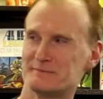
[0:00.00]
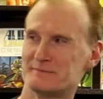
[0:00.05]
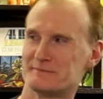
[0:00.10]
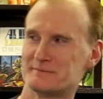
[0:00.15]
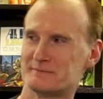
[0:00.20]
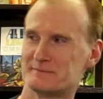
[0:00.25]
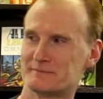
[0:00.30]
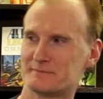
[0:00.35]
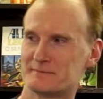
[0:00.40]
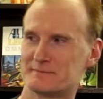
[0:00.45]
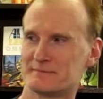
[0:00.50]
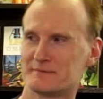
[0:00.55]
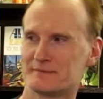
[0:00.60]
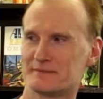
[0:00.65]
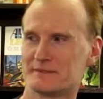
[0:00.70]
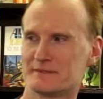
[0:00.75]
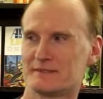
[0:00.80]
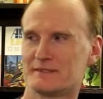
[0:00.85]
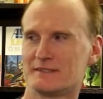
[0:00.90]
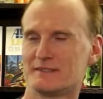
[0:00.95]

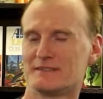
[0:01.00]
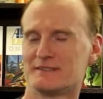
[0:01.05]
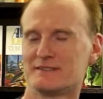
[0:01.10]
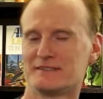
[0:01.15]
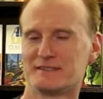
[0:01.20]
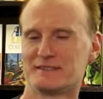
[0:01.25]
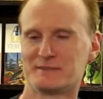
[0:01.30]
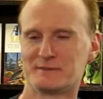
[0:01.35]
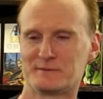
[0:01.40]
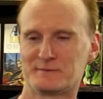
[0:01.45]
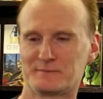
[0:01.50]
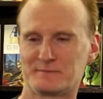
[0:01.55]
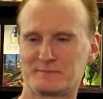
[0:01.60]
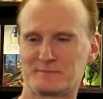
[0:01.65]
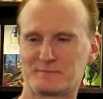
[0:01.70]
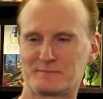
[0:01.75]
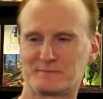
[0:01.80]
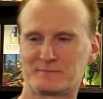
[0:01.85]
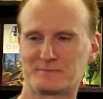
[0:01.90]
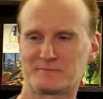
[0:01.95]

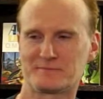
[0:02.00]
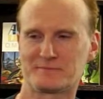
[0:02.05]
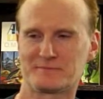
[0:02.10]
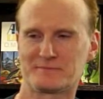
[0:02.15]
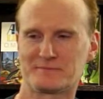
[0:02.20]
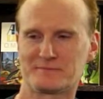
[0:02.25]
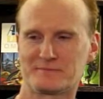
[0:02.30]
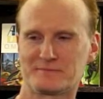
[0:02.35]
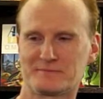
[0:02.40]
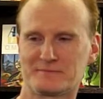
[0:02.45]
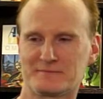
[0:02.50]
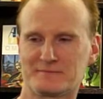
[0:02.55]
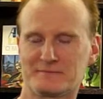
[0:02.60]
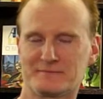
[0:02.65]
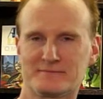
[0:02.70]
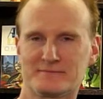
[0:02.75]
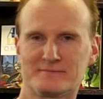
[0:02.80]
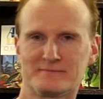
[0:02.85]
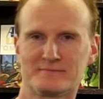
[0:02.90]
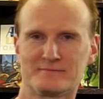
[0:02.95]

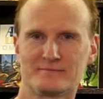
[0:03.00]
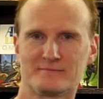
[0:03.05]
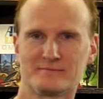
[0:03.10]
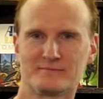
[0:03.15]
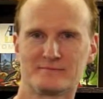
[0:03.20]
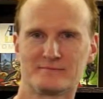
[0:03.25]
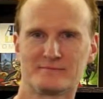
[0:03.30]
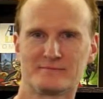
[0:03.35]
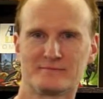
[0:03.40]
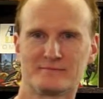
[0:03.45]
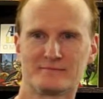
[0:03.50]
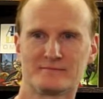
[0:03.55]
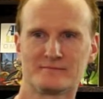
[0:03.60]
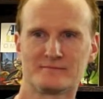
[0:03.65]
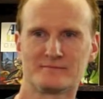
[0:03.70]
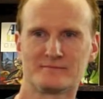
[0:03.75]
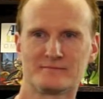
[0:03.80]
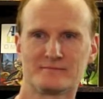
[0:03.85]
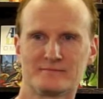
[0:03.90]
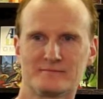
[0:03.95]

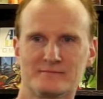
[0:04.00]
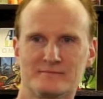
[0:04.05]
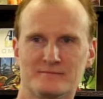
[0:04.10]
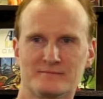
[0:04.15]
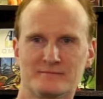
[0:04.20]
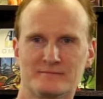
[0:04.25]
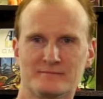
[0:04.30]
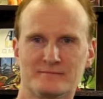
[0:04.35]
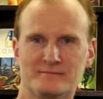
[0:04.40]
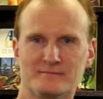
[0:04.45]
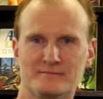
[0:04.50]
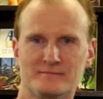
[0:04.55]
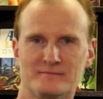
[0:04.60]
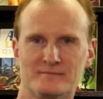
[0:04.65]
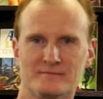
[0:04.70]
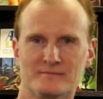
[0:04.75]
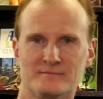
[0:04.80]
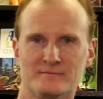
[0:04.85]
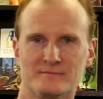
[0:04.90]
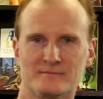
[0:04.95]

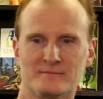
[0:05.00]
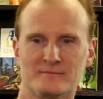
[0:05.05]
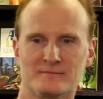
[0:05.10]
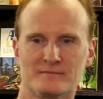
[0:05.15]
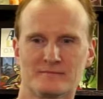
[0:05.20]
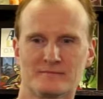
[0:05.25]
[no speech]